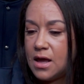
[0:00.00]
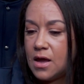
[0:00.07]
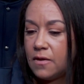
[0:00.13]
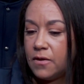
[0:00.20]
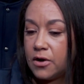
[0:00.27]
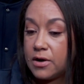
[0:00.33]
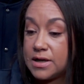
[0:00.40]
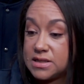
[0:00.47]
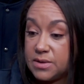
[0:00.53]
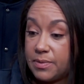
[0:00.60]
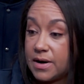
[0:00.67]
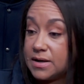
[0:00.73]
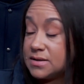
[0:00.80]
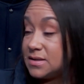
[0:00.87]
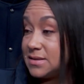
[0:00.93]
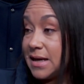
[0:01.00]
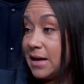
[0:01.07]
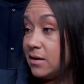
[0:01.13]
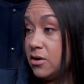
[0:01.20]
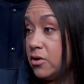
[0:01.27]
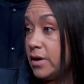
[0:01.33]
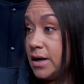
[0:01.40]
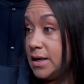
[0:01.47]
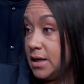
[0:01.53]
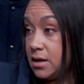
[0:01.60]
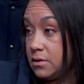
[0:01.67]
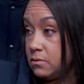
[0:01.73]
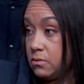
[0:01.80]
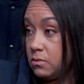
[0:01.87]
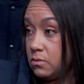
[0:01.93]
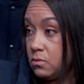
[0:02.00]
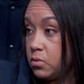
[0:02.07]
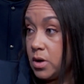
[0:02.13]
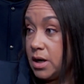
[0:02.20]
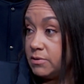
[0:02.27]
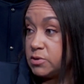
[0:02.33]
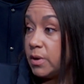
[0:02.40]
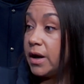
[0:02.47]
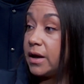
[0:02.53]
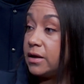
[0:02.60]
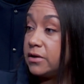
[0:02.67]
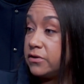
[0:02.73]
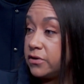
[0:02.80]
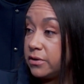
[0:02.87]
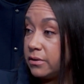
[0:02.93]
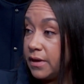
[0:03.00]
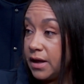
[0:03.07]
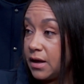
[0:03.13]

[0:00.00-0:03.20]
the crazy part is I had no idea where I was walking into. Like,